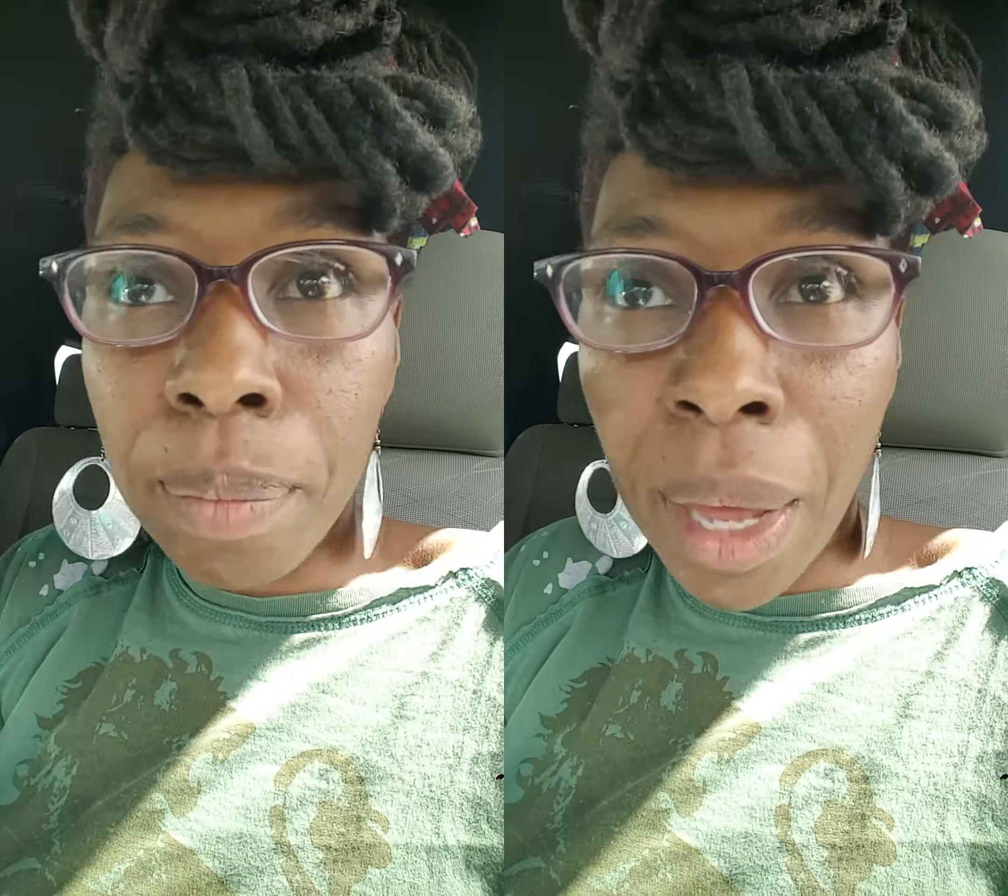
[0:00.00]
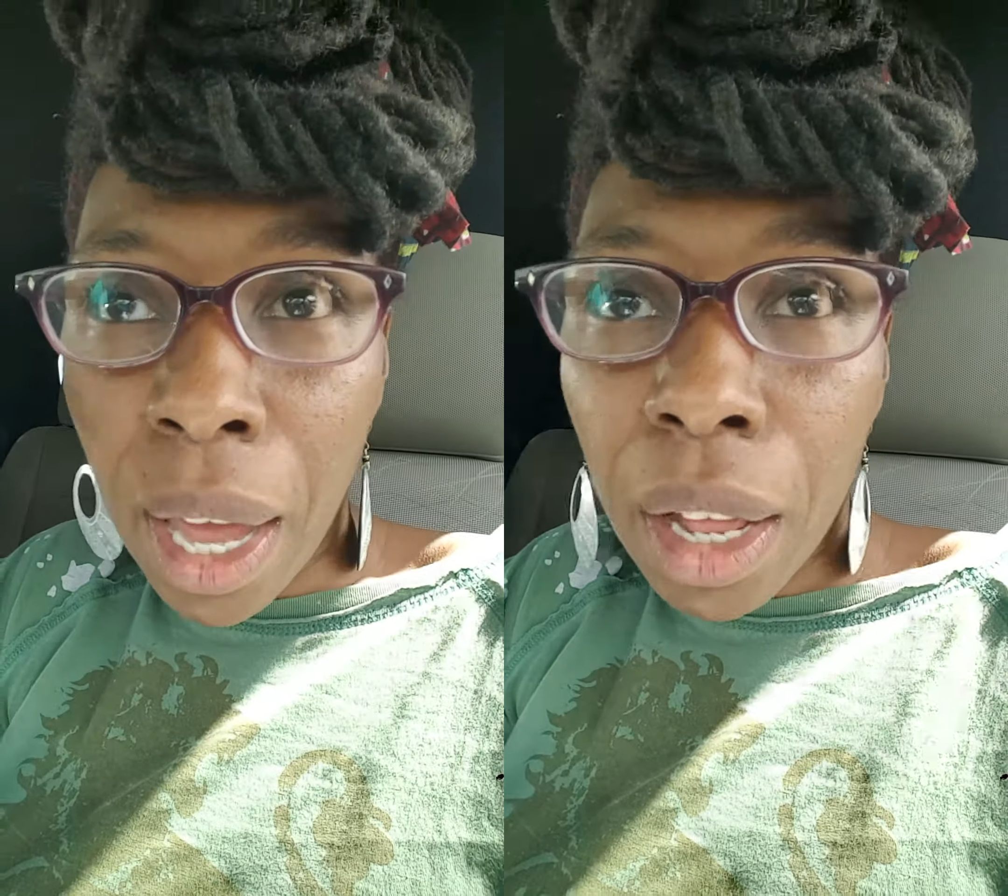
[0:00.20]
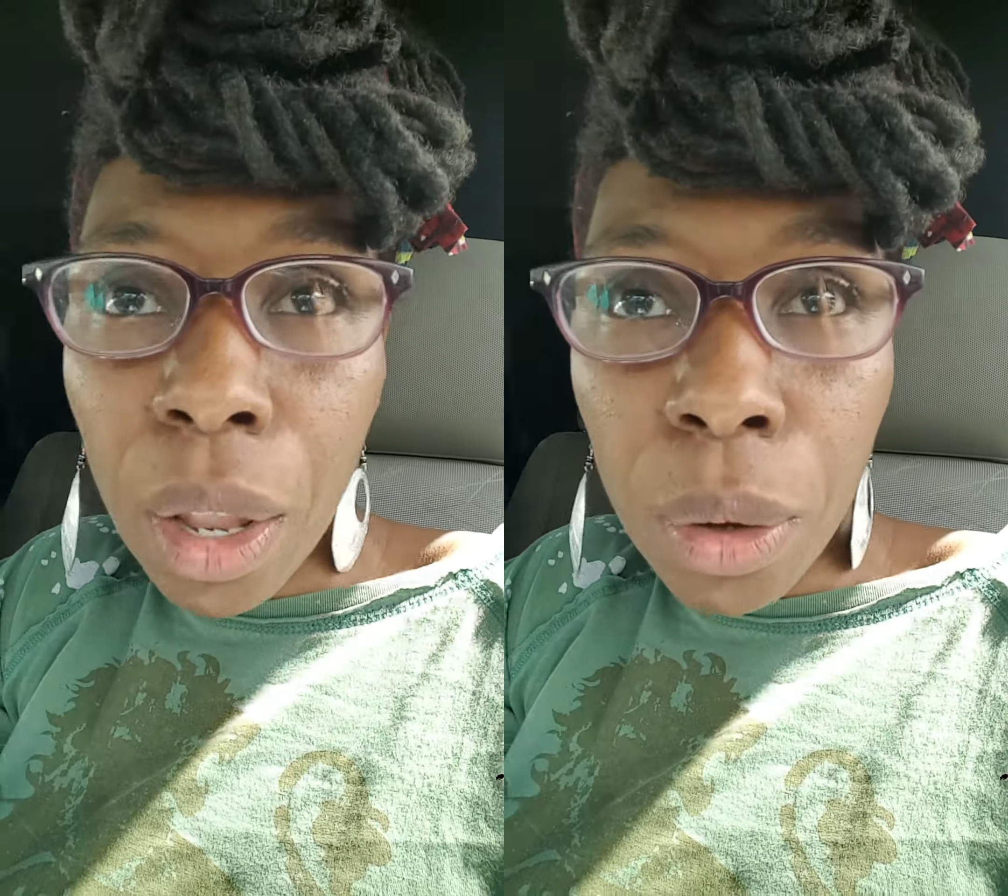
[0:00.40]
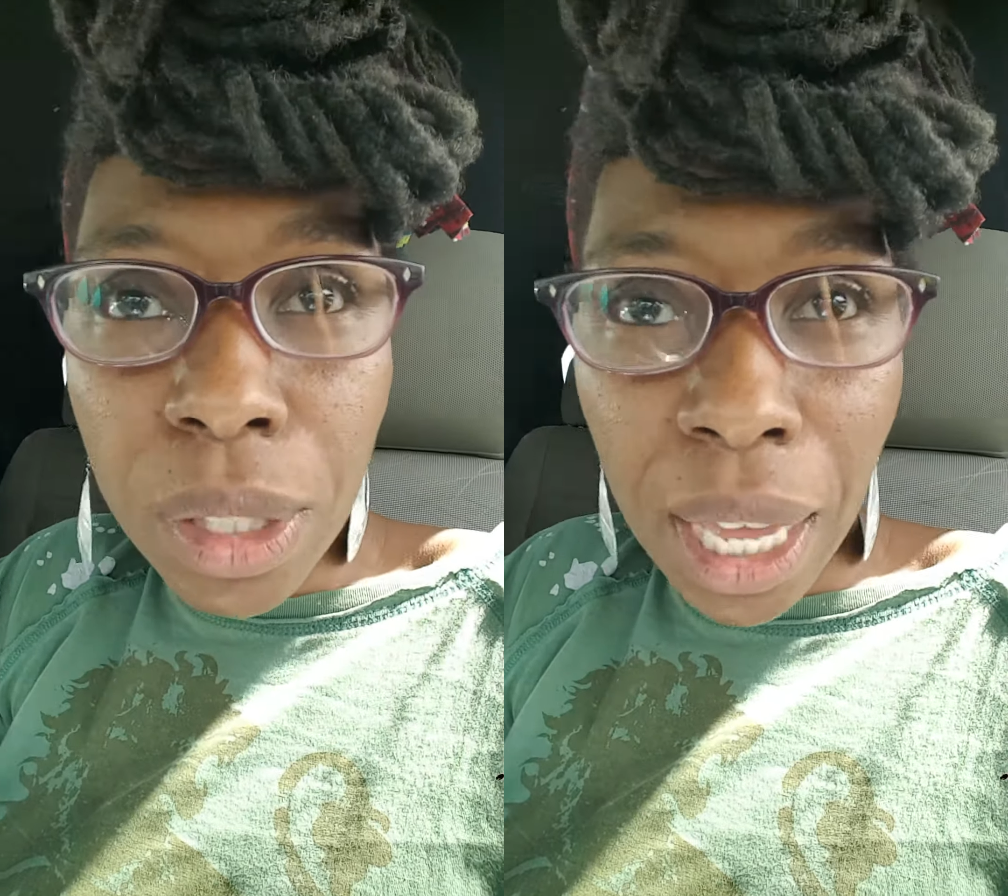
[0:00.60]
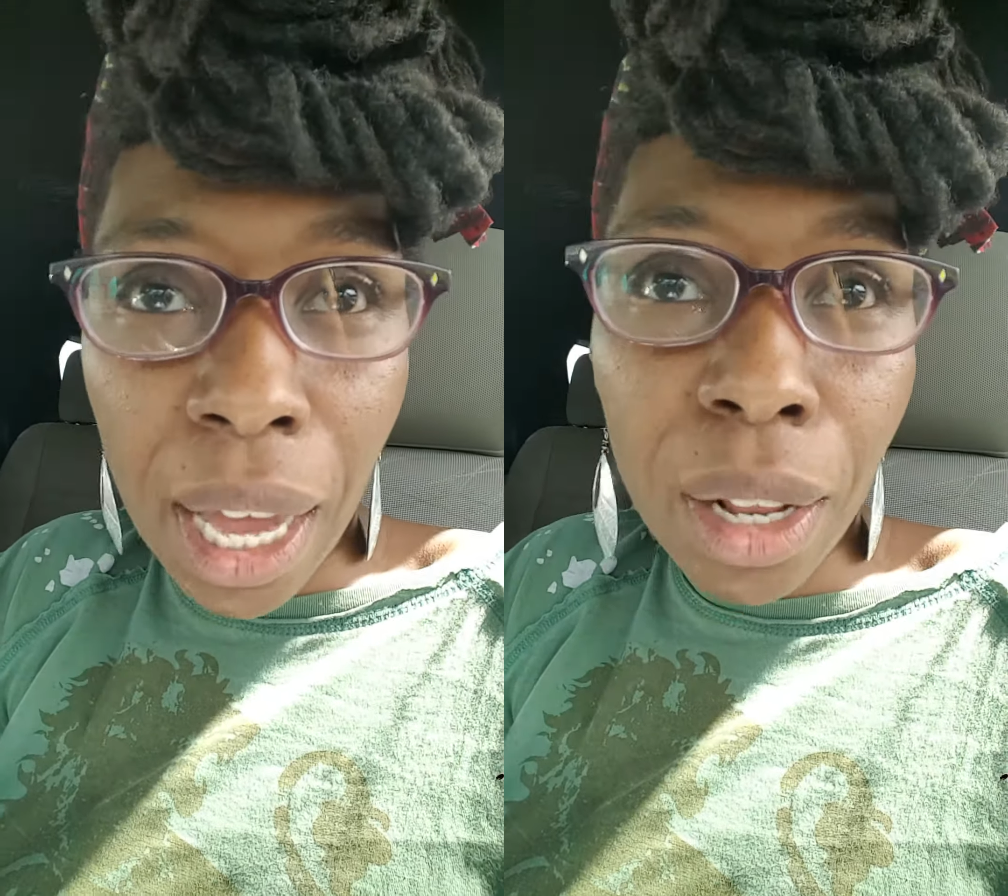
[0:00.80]
get
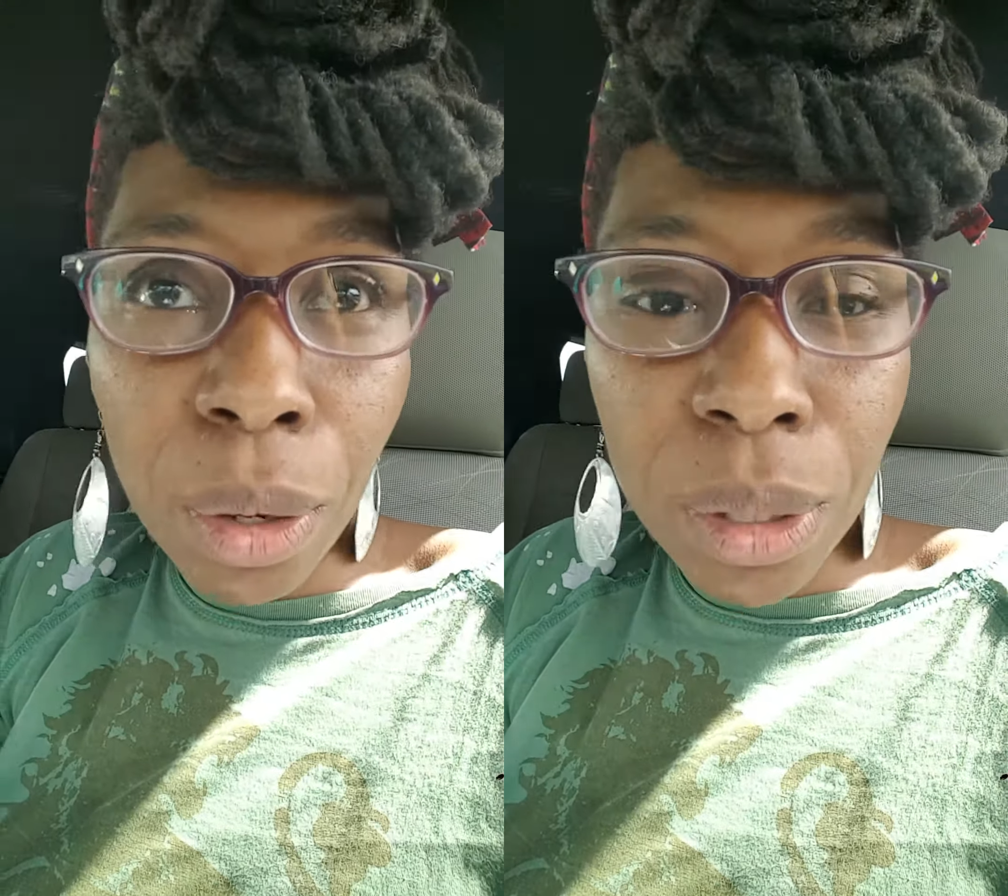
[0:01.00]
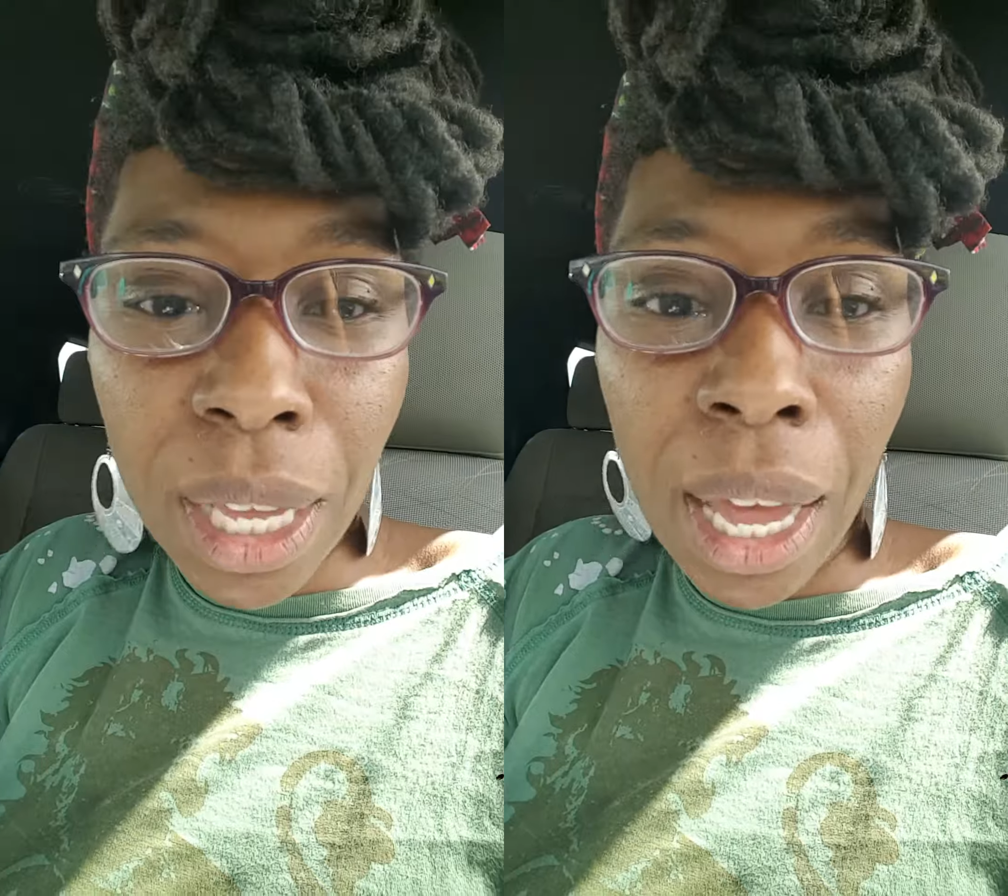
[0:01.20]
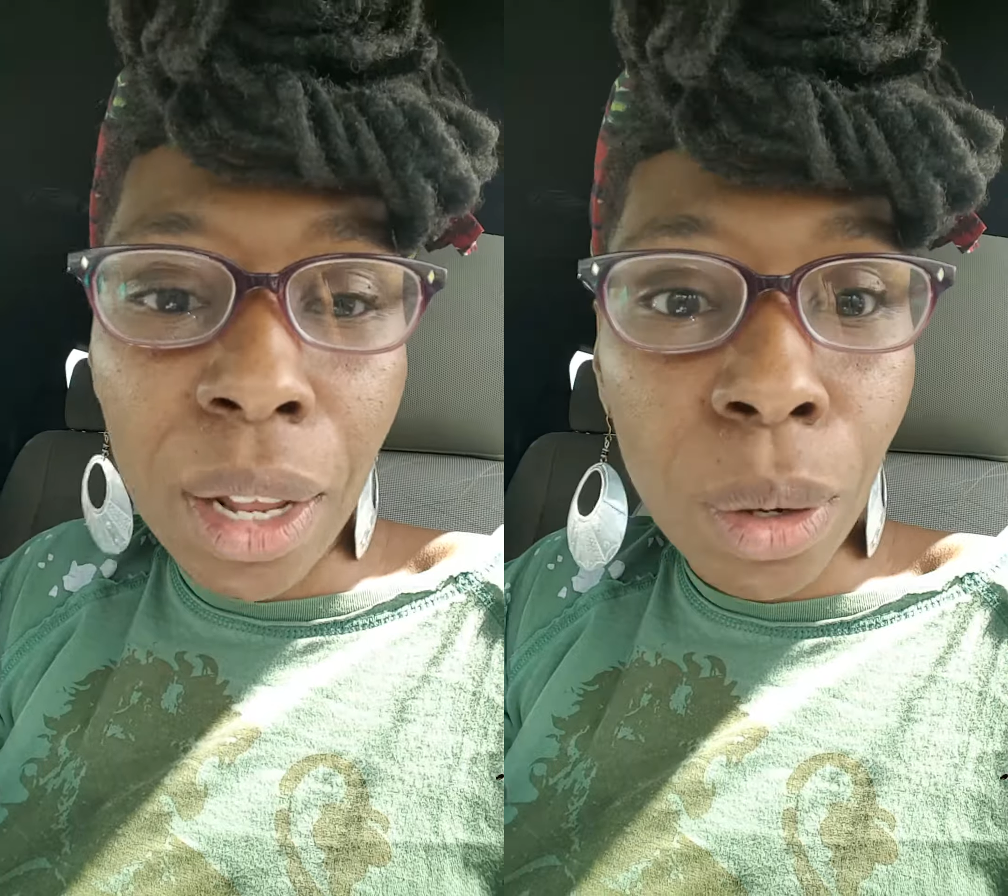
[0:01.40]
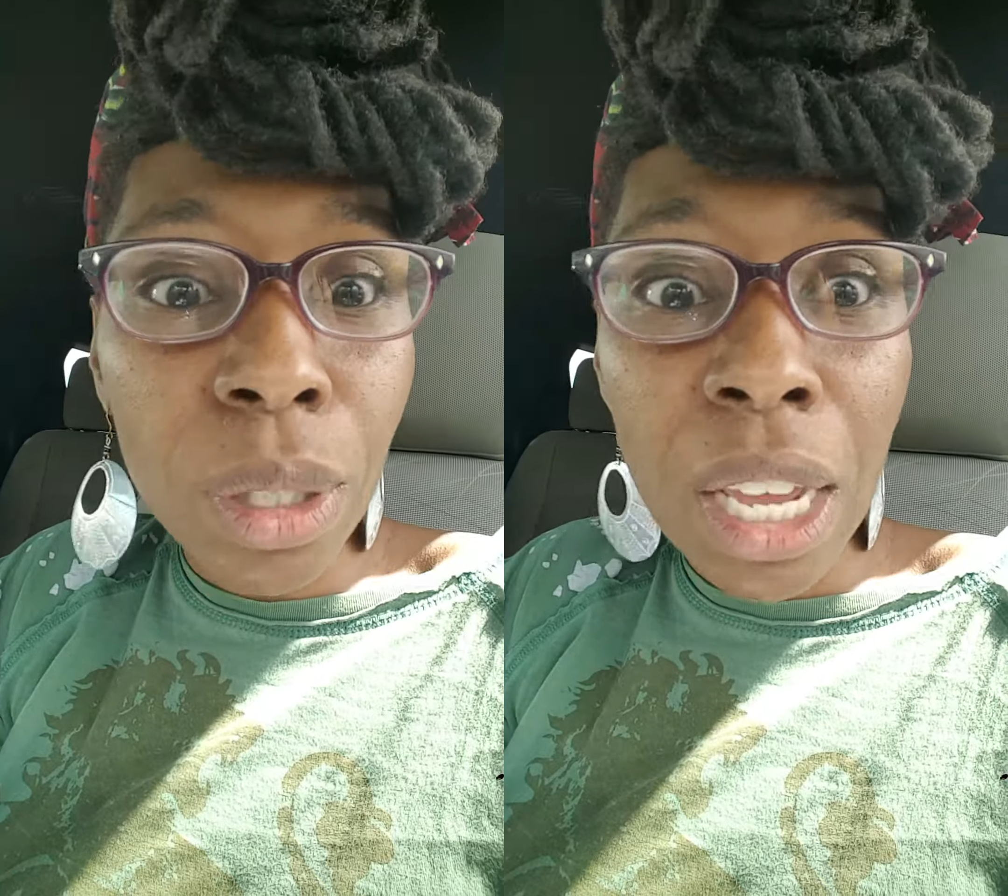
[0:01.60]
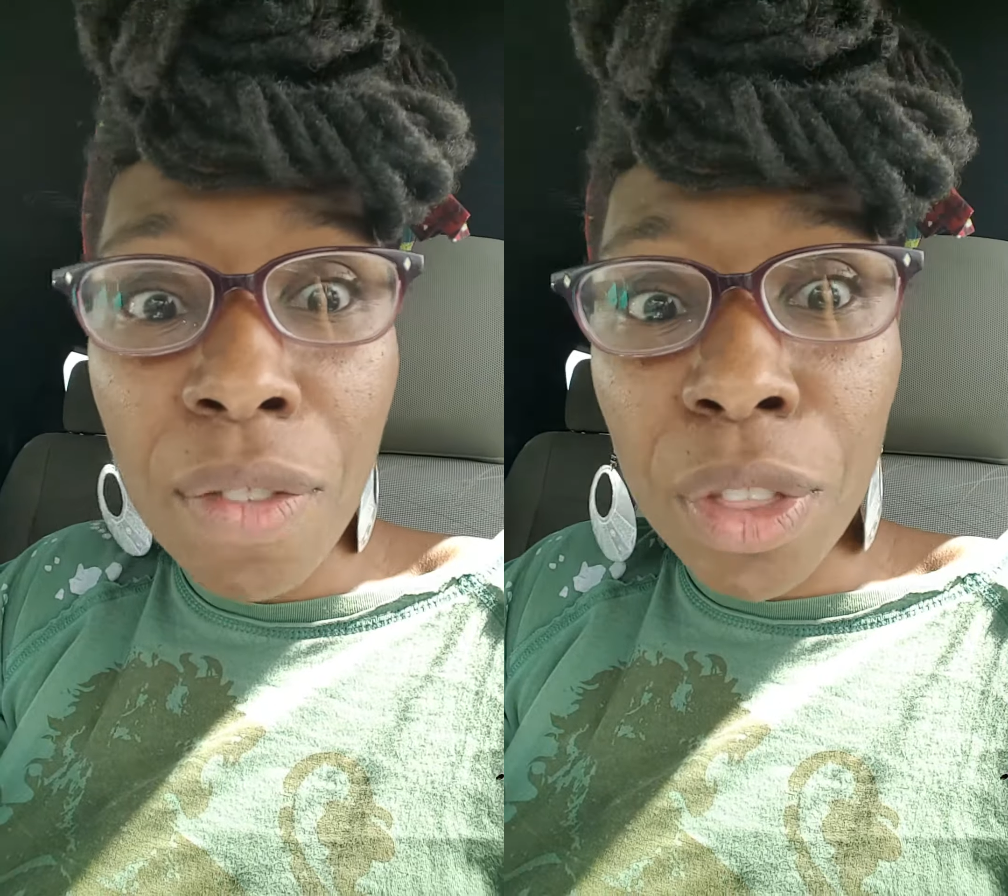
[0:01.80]
close,
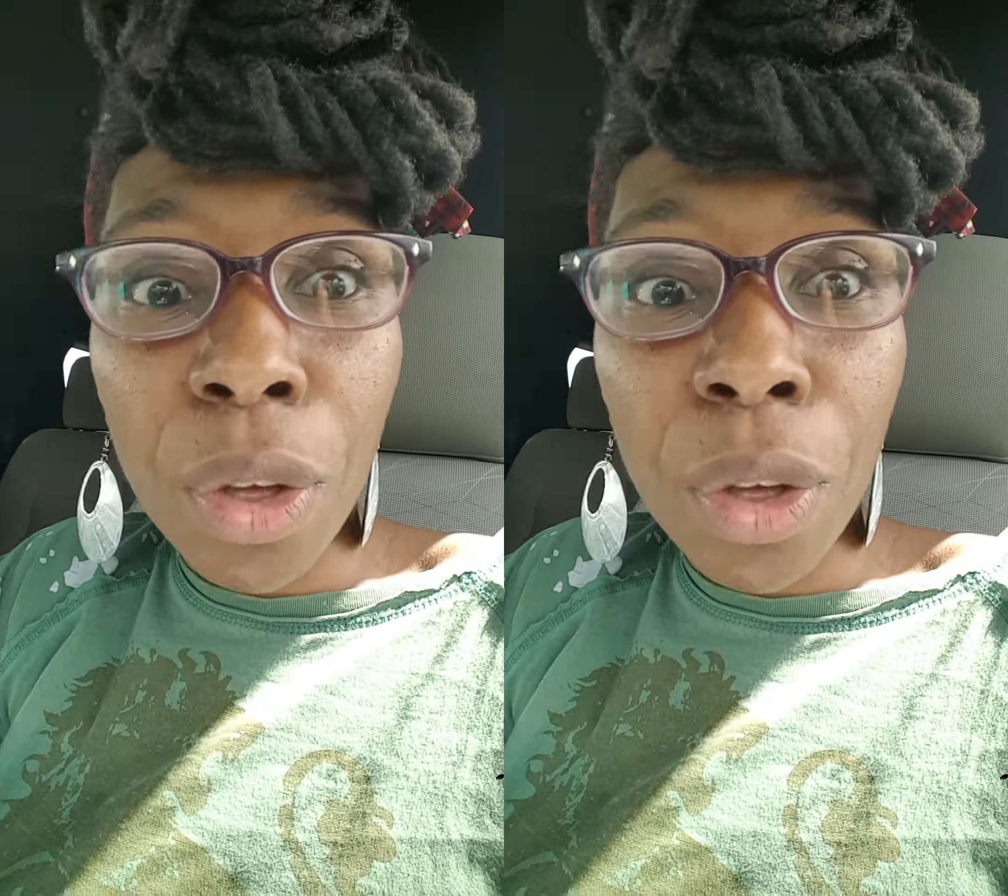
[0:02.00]
even